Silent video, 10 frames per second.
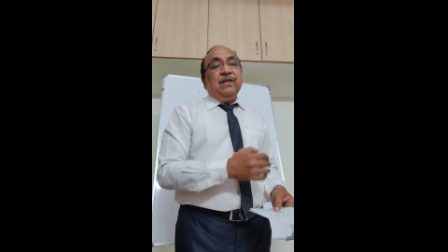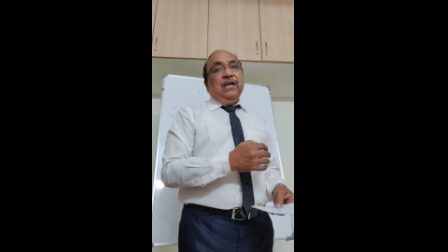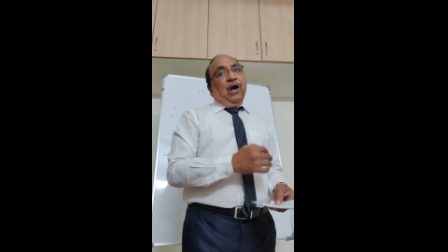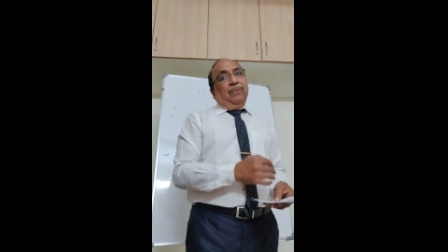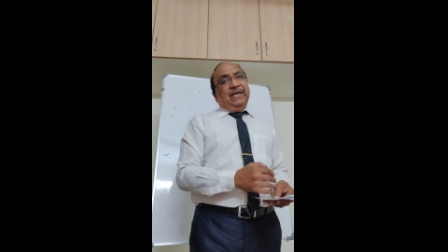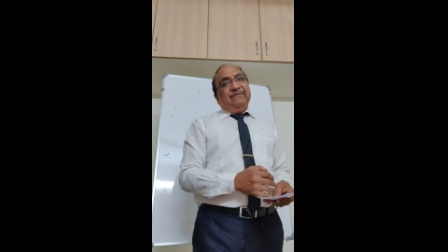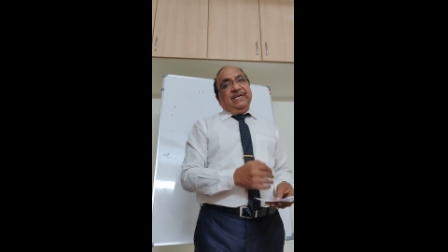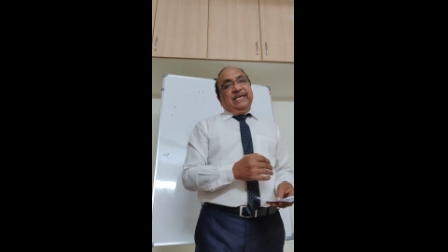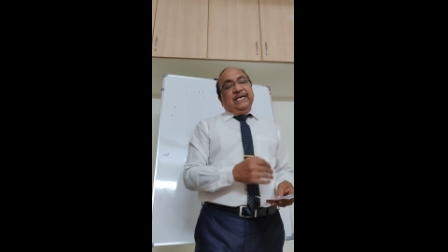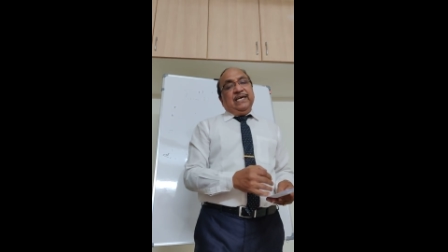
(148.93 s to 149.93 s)
The Government of
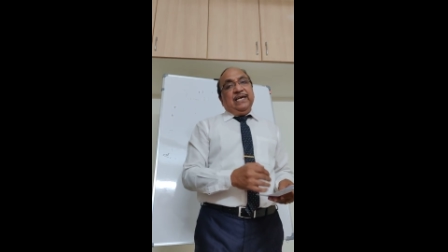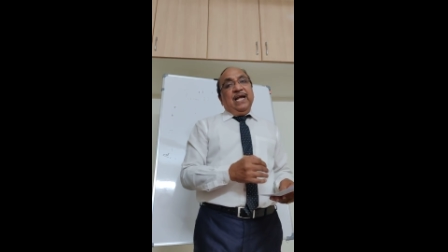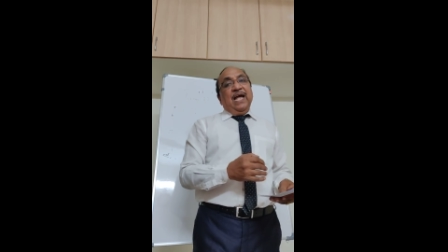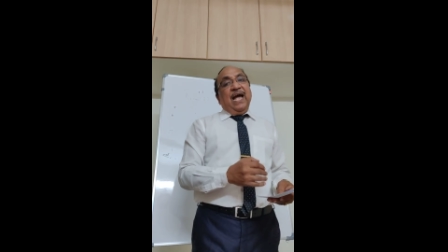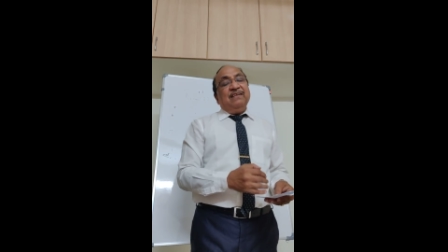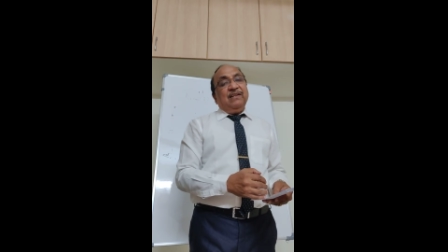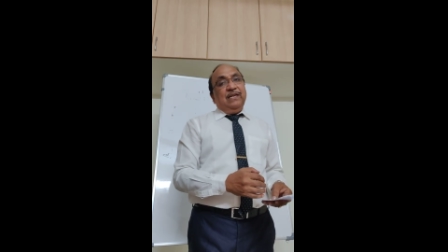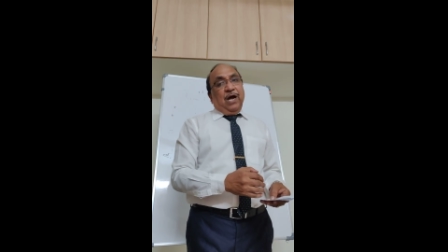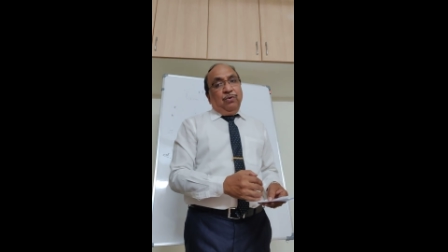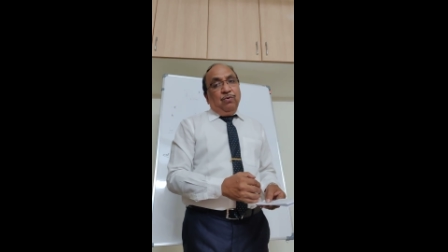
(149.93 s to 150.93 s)
India has
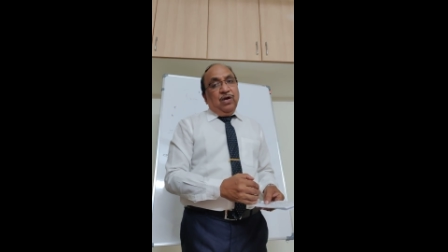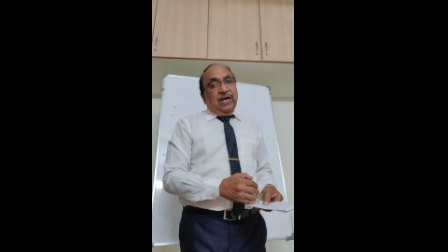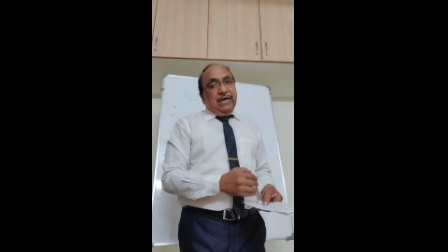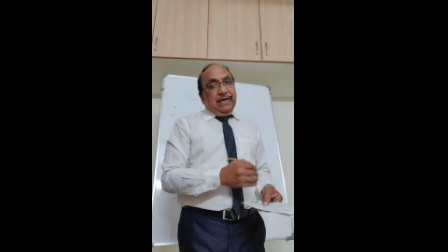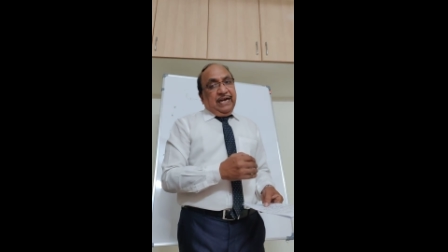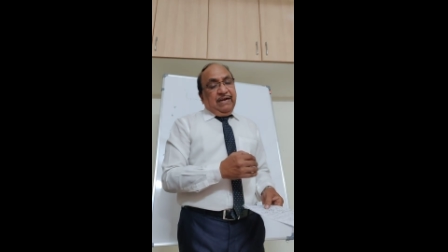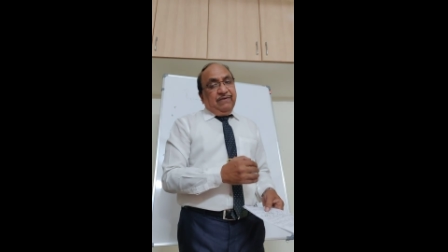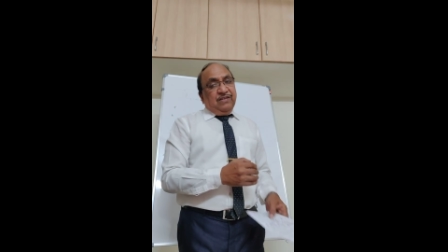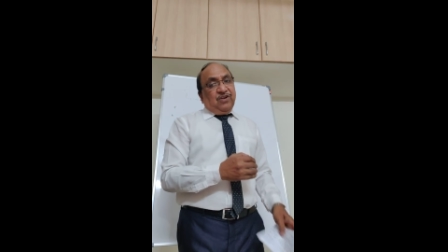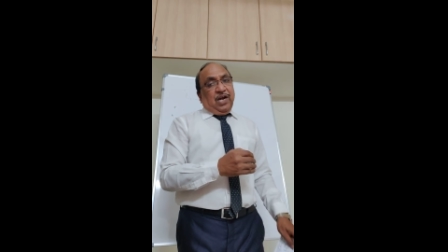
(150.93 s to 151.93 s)
now
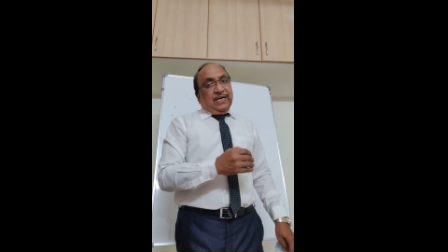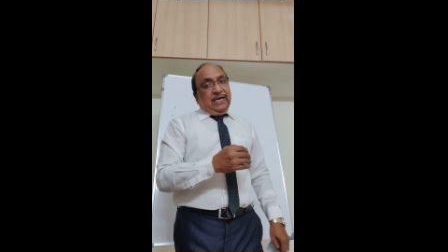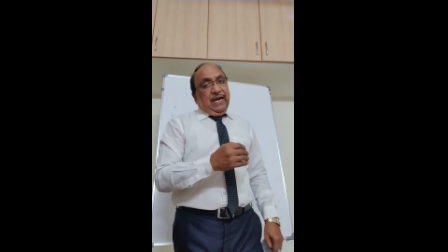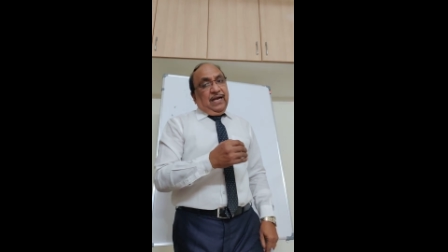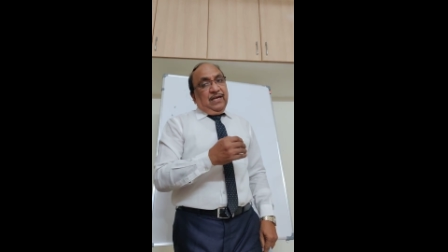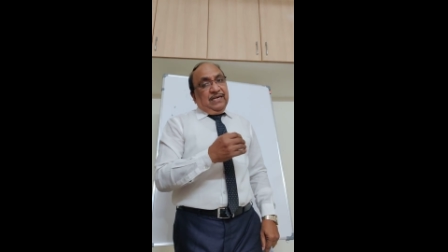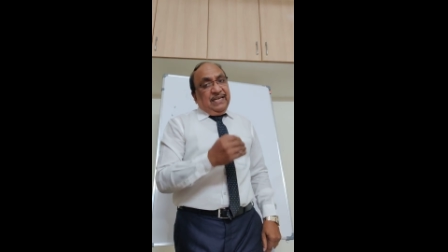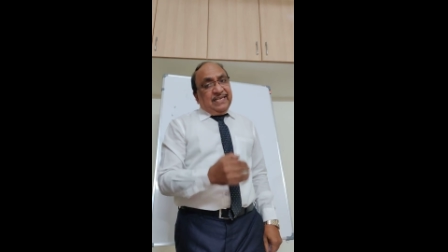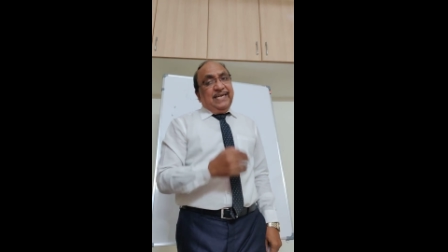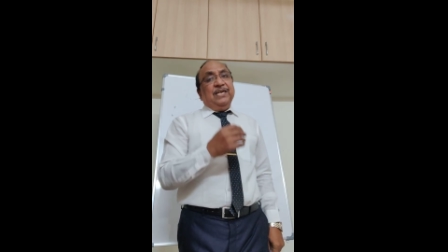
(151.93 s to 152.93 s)

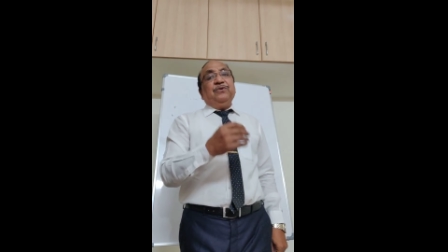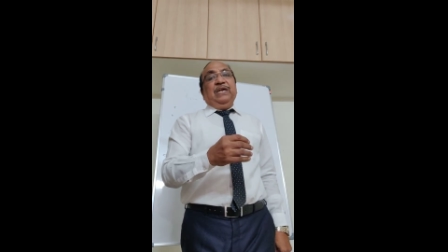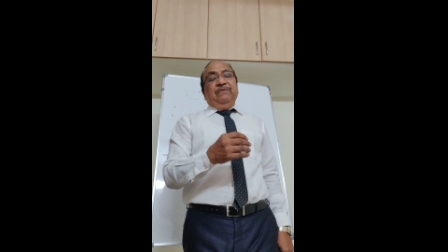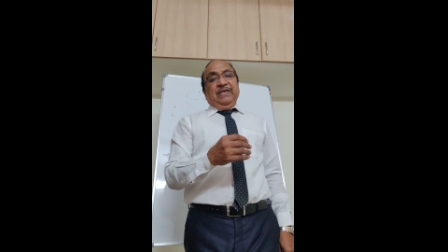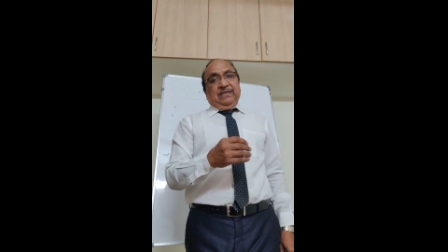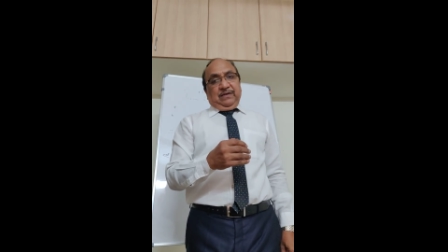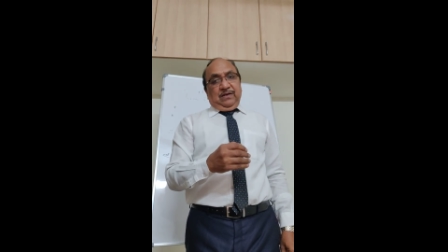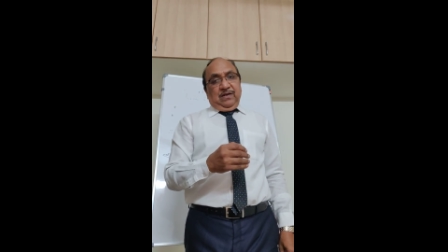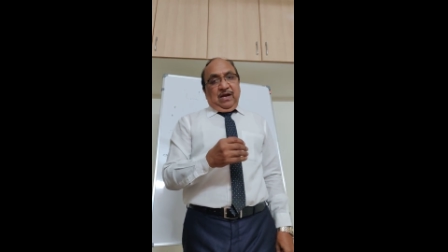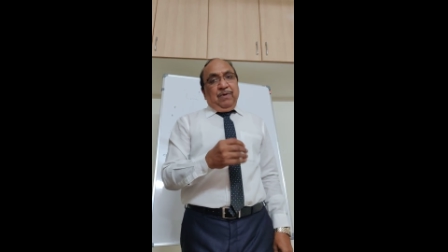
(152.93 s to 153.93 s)
decided to invest
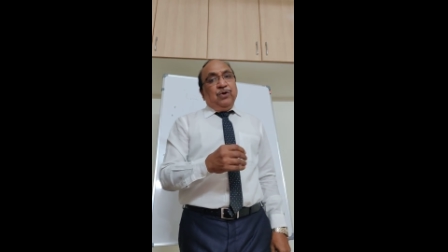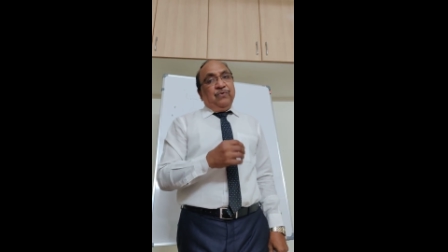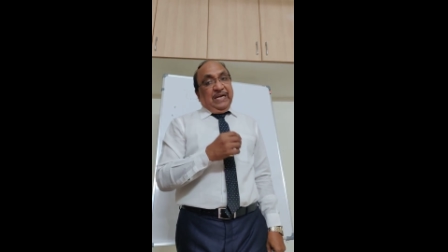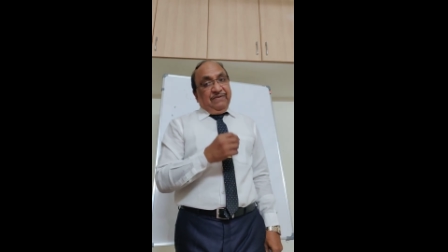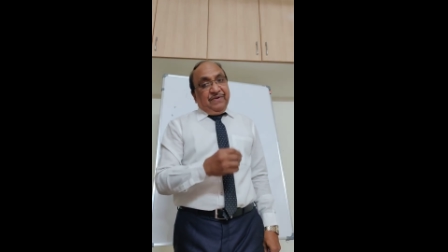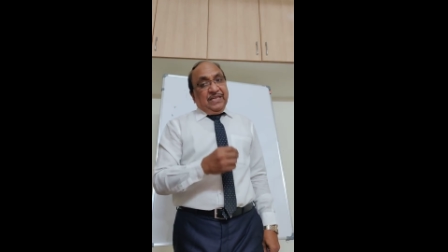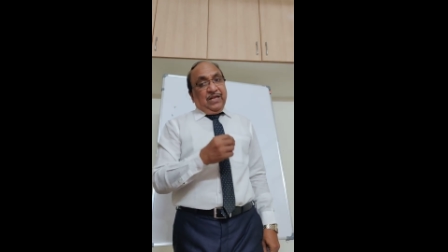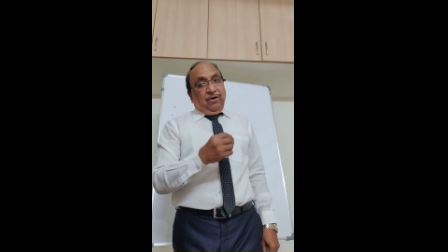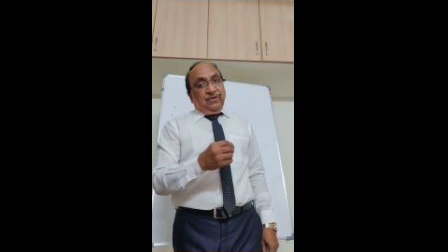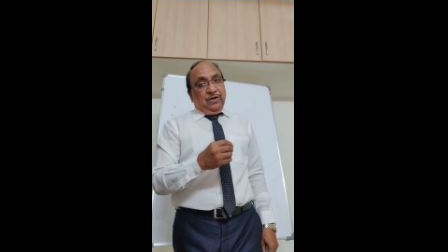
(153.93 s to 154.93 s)
about
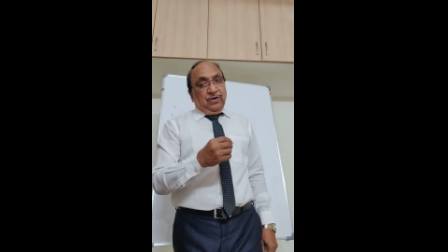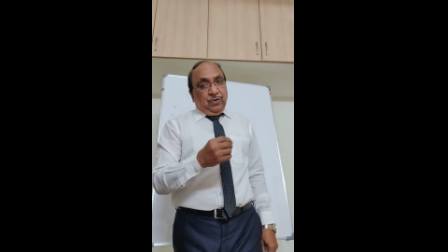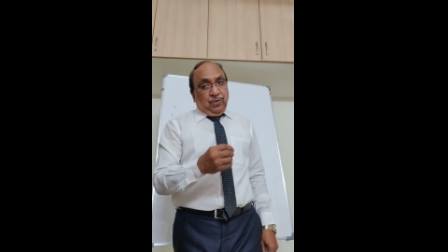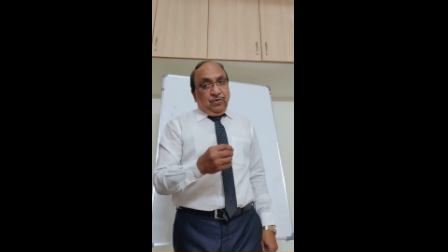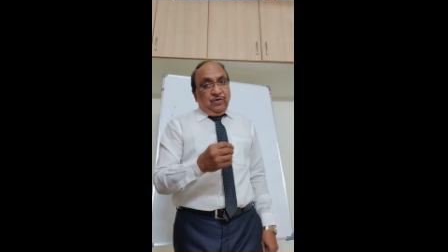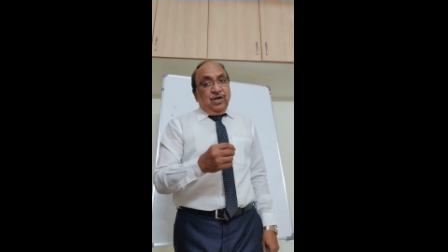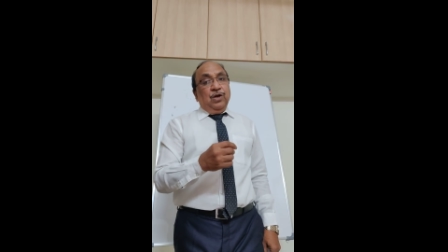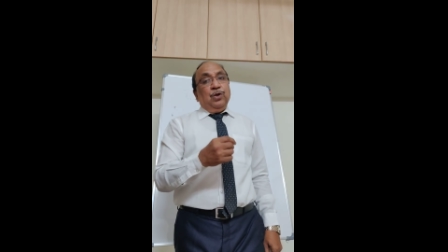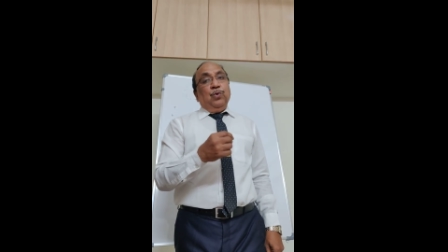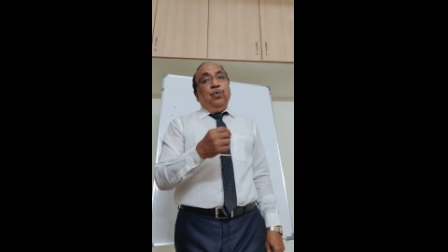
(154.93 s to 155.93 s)
25,000 crores
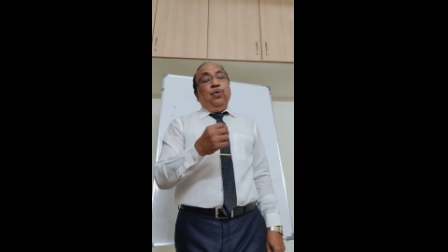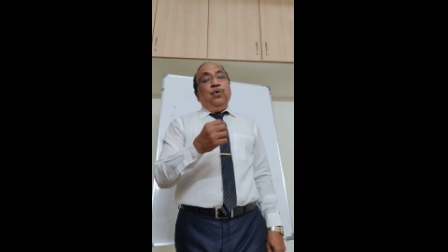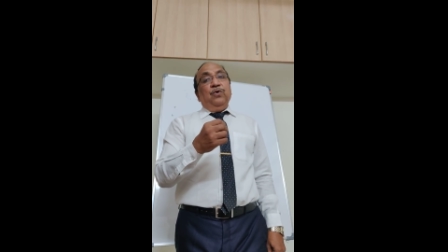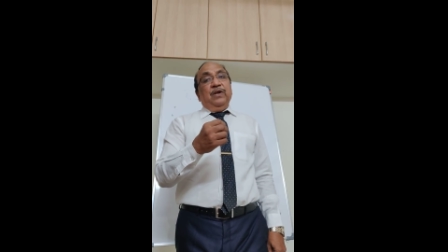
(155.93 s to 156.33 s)
to